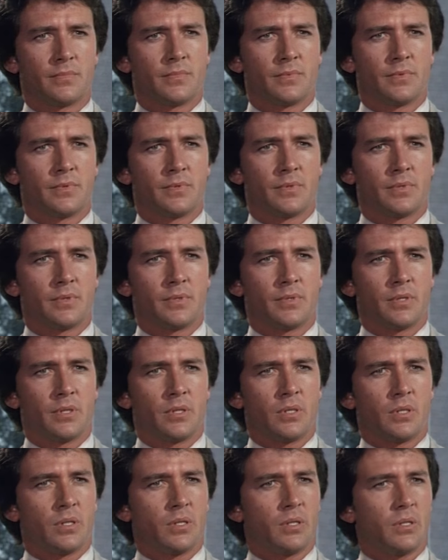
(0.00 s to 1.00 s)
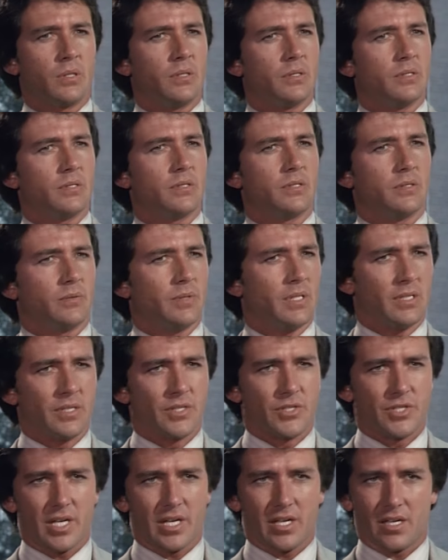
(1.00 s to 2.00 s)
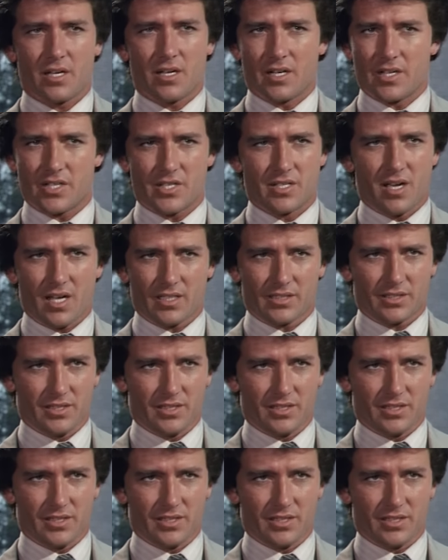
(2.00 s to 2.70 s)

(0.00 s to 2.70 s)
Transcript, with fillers: her own son, to which Bobby responds with another